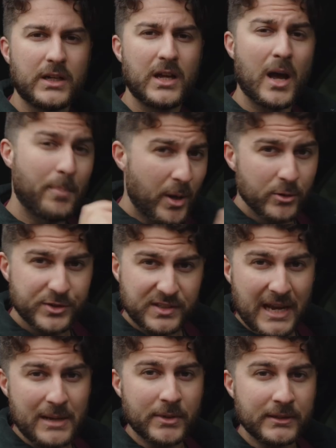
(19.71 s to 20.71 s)
A bold
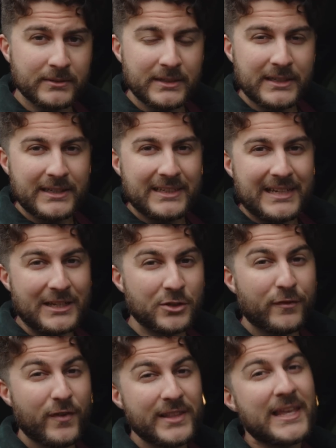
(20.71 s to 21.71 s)
statement, and you'll
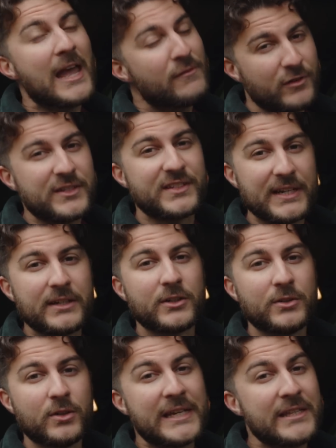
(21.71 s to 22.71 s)
find that every
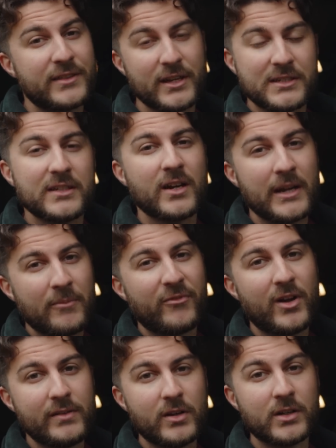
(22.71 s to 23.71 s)
single E39
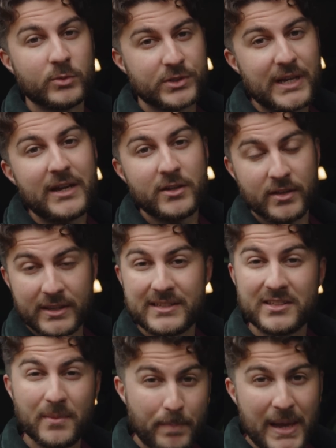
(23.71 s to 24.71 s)
M5 owner will tell you that this is
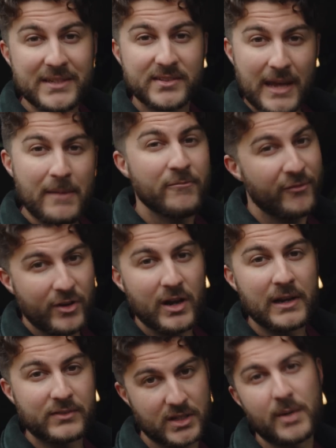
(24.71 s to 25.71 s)
the best
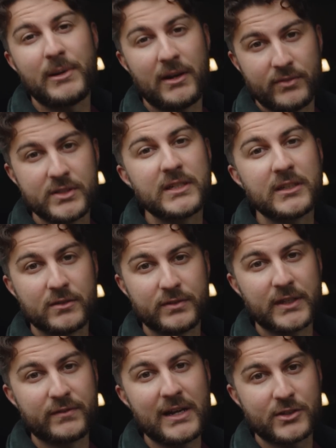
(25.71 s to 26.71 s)
M5 to come out of the
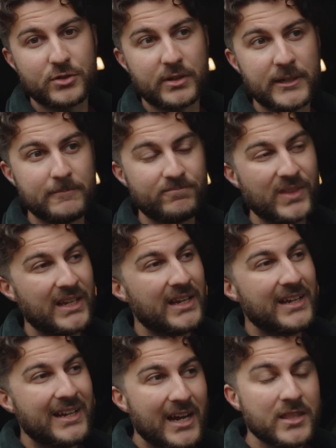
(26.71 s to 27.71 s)
Dingolfing factory.
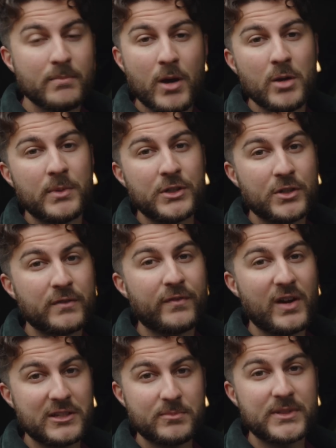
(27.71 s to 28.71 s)
At the moment, you can
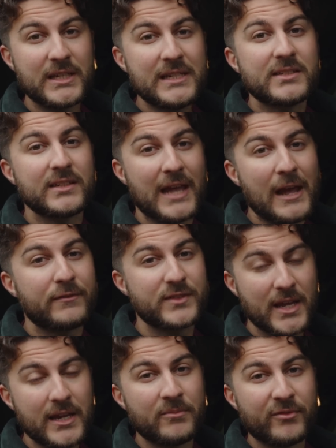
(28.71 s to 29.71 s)
find some decent
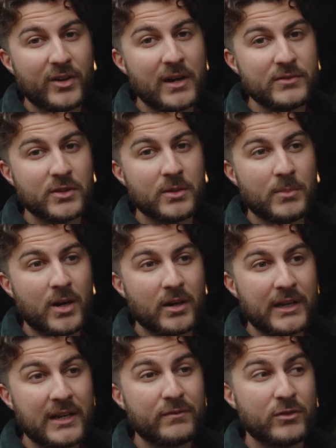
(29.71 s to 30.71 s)
F10 M5s on the
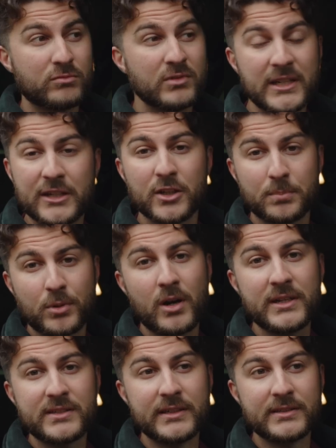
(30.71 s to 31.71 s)
market for really good
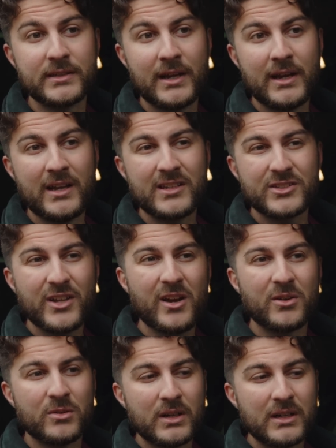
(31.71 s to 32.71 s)
prices.
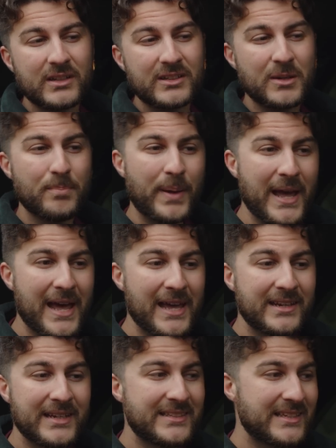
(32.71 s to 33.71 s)
So, compared,
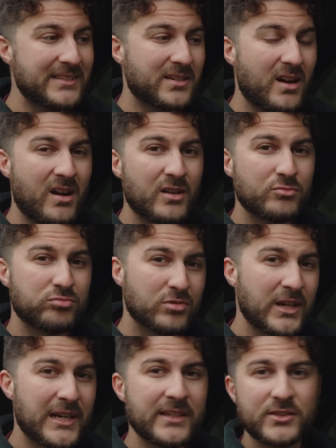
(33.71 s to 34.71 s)
is this car
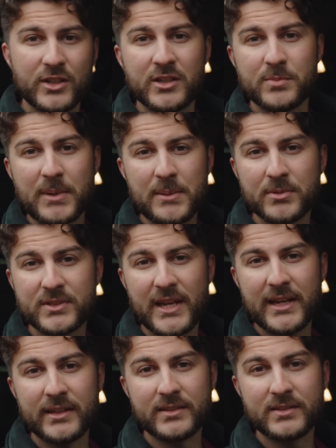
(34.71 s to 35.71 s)
really as good as people say it is?